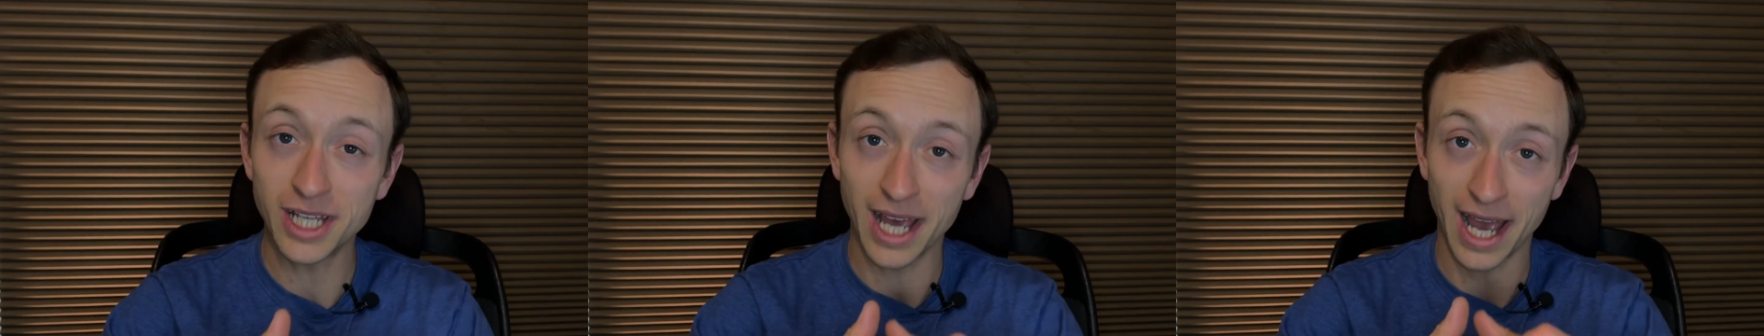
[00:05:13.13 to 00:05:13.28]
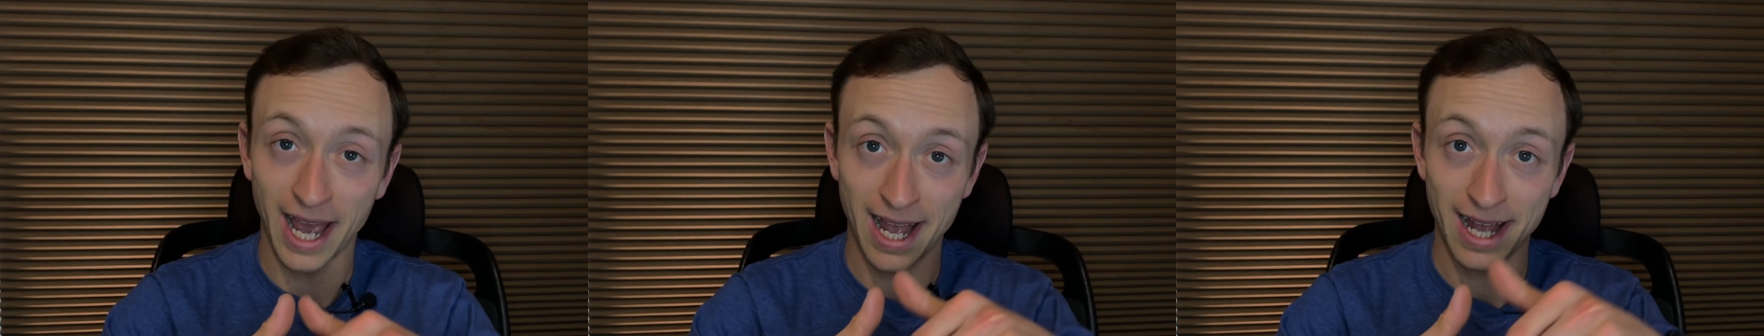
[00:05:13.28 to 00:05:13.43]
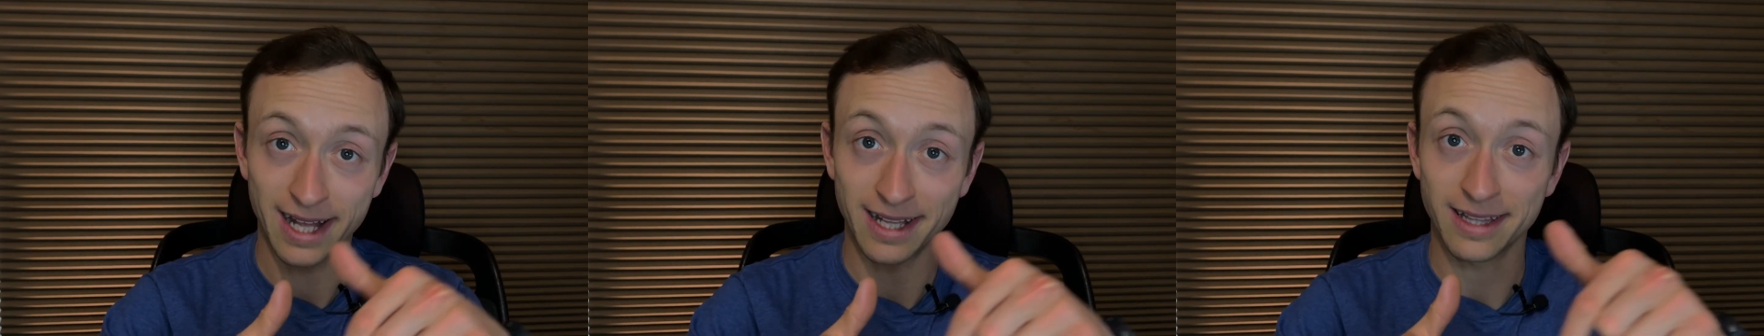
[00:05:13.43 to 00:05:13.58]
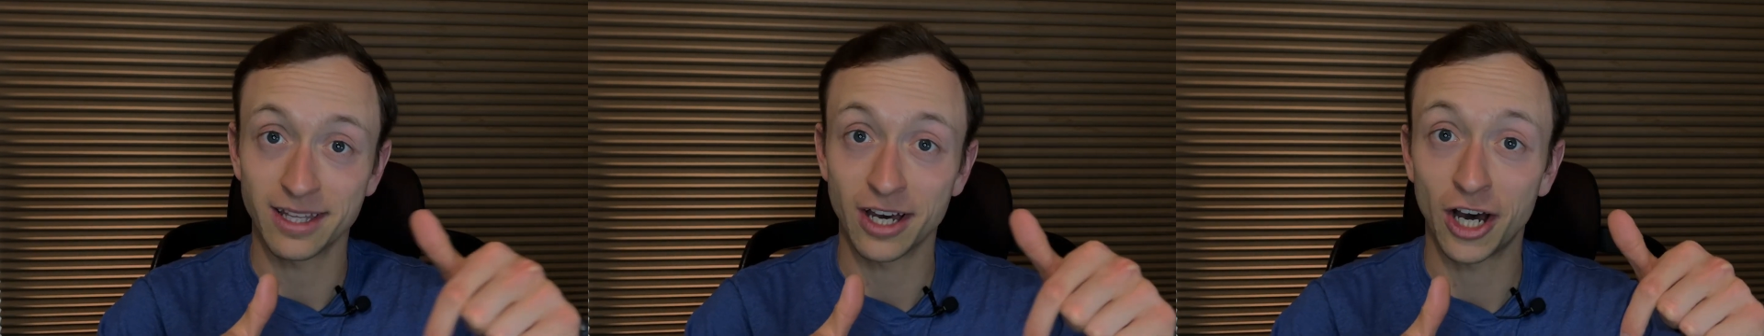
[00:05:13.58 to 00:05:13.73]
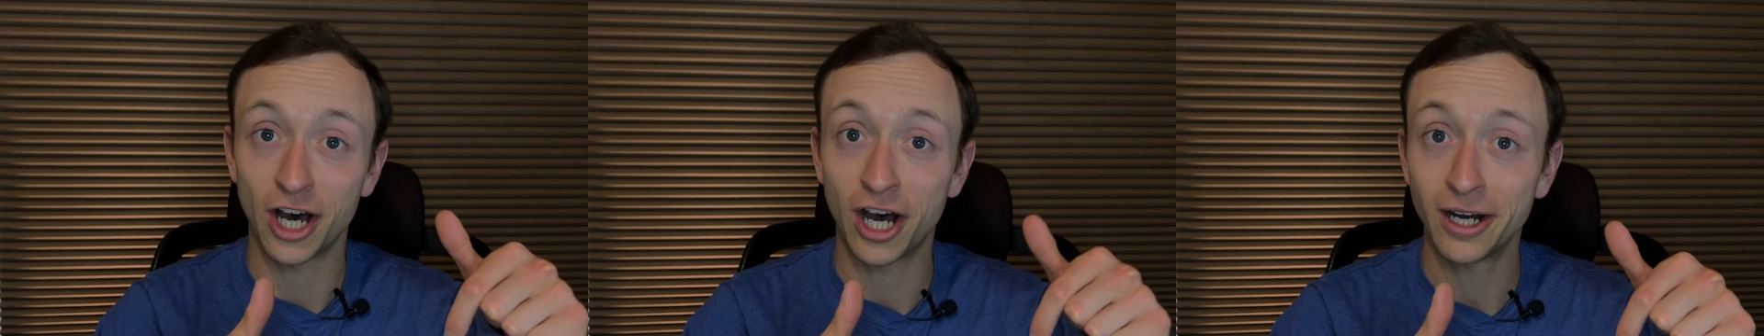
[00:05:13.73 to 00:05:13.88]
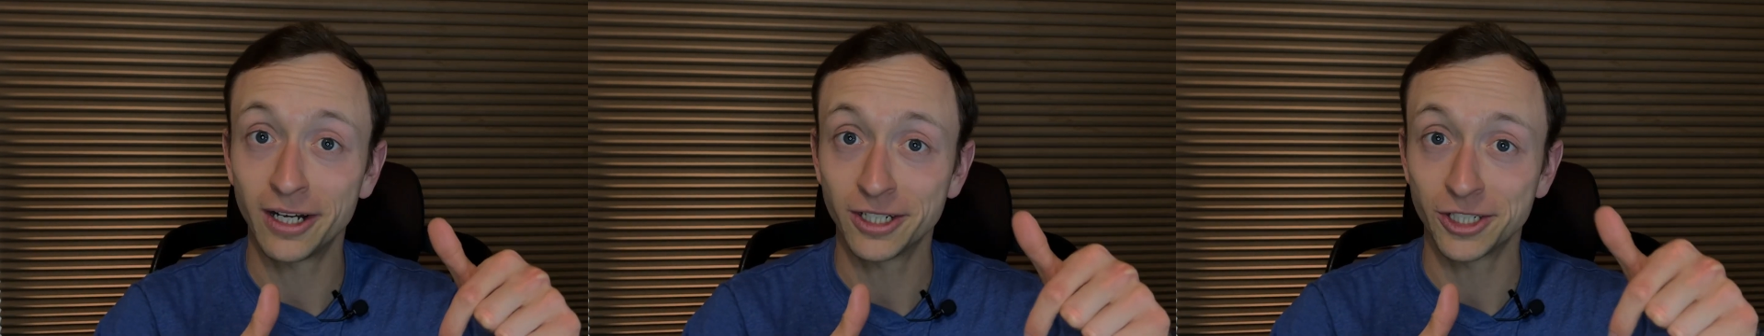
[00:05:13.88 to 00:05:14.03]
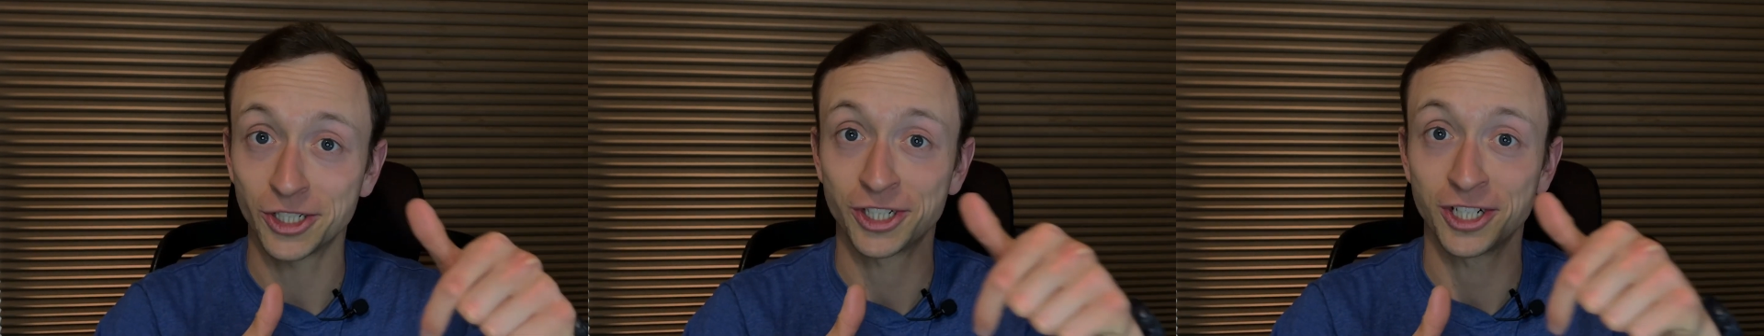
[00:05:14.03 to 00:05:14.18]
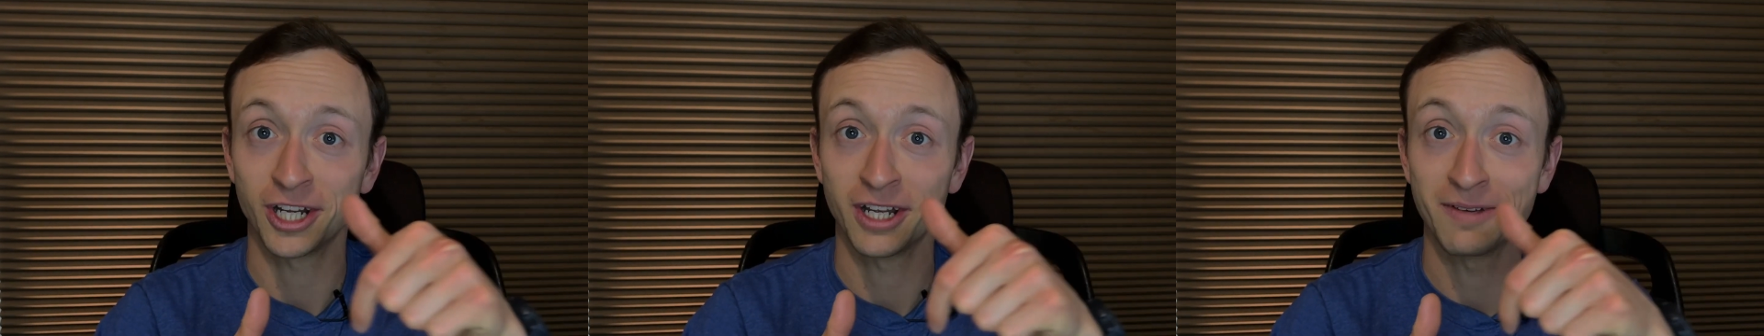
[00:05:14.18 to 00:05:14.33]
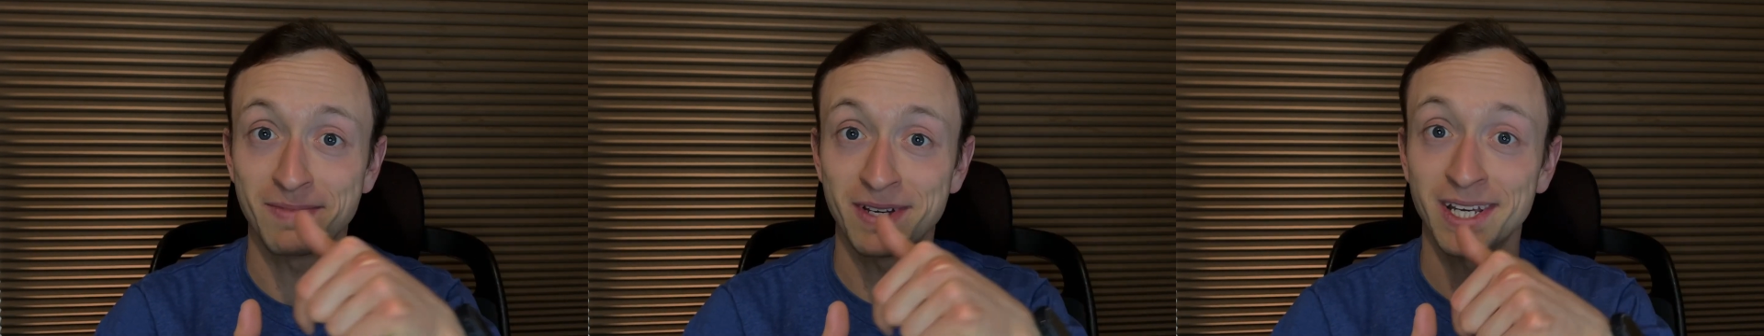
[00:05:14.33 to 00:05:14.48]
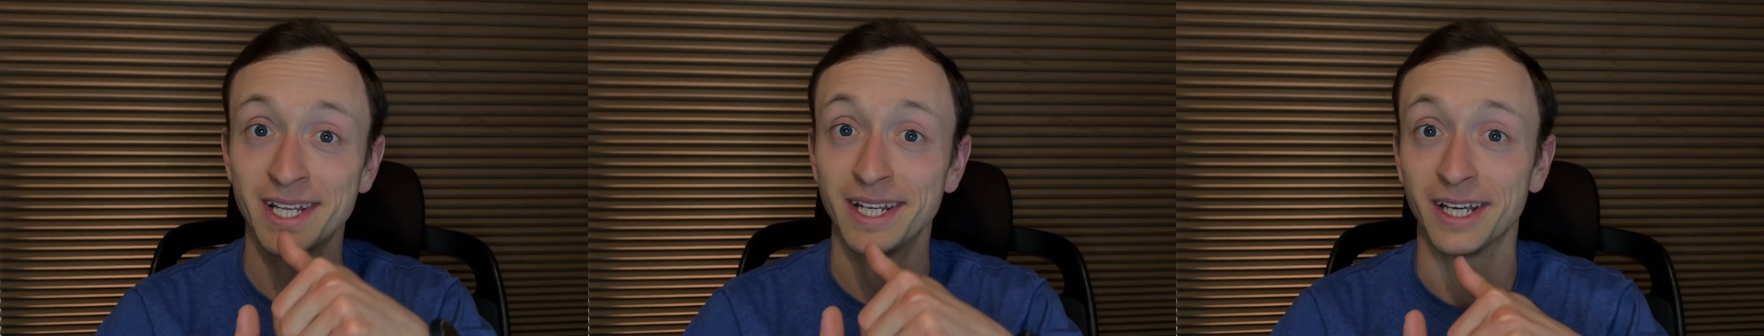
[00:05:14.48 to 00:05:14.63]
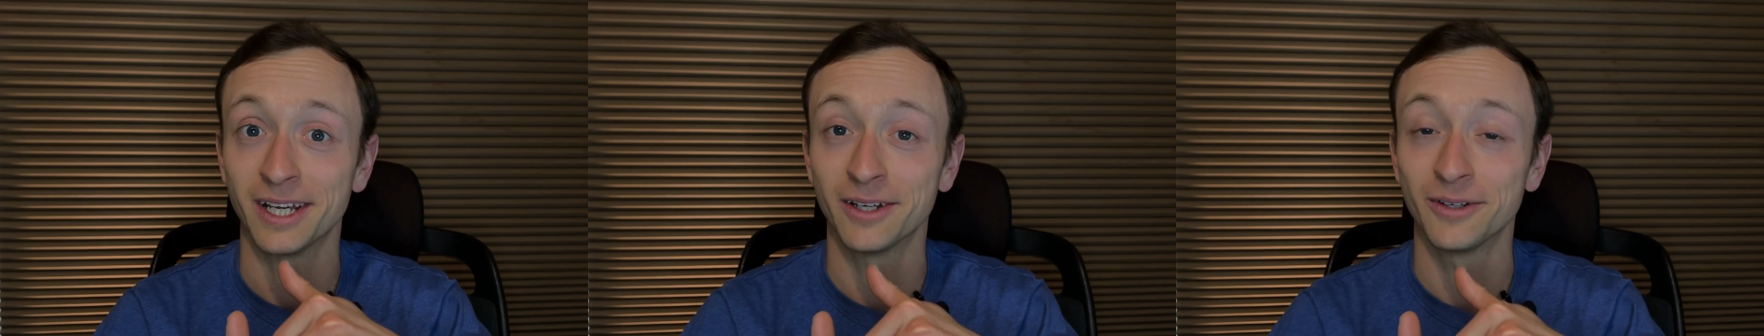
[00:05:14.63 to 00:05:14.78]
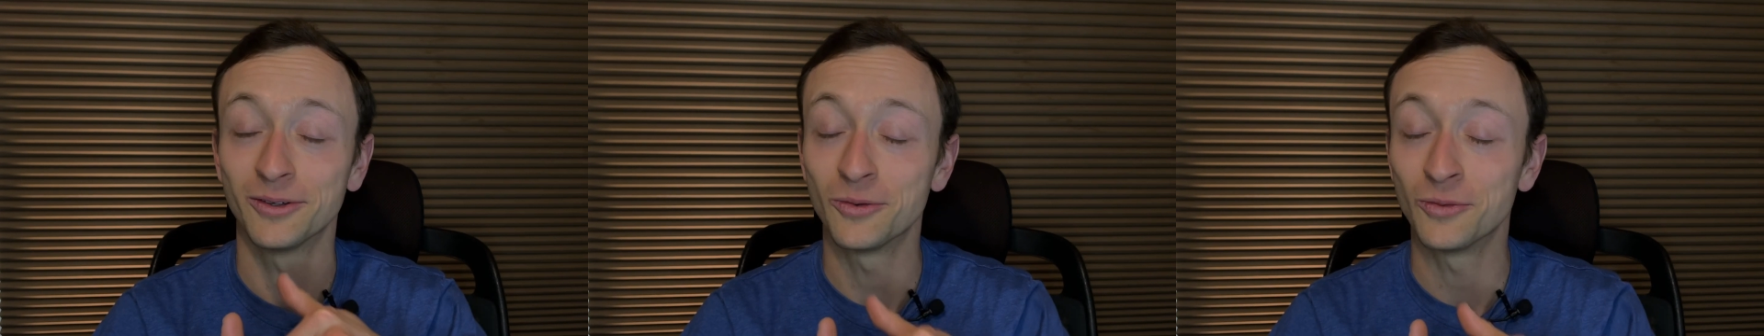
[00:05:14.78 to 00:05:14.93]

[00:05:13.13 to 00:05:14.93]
had the arch shape in it,